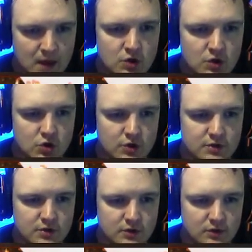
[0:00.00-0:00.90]

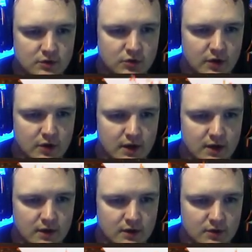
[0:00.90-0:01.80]
Cooked grade.
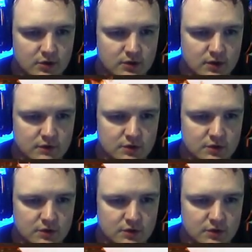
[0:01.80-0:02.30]
Cooked liver.